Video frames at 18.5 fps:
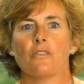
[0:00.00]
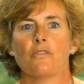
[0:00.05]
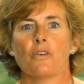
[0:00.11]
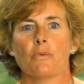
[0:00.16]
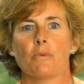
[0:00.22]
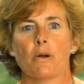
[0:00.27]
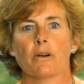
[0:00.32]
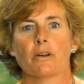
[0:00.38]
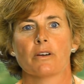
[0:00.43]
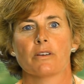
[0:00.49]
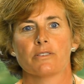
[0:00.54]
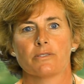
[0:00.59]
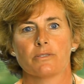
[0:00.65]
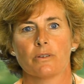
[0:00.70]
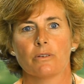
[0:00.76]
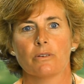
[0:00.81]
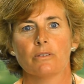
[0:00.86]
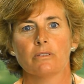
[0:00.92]
From our
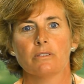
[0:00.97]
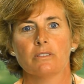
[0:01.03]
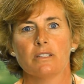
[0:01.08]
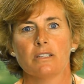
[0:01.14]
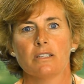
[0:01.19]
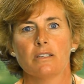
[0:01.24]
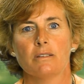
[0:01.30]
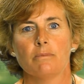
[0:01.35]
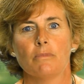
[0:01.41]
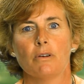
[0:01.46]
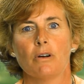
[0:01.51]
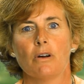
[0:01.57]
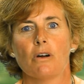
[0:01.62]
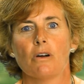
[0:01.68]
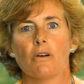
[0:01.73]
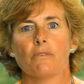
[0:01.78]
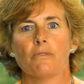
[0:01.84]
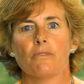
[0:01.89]
custodial team,
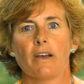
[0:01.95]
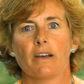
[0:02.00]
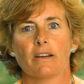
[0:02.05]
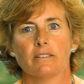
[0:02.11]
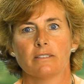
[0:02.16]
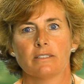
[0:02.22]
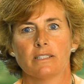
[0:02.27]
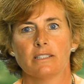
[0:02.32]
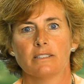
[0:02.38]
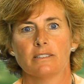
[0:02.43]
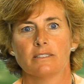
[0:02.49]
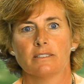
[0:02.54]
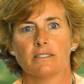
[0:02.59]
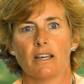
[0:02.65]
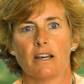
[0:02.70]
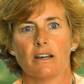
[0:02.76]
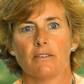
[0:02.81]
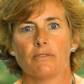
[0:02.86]
our faculty and
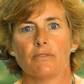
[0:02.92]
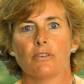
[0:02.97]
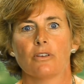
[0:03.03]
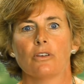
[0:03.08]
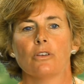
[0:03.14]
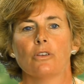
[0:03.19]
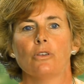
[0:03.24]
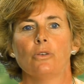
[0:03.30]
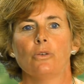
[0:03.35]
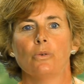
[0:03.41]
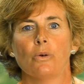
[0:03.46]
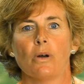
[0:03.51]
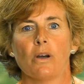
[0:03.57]
staff, you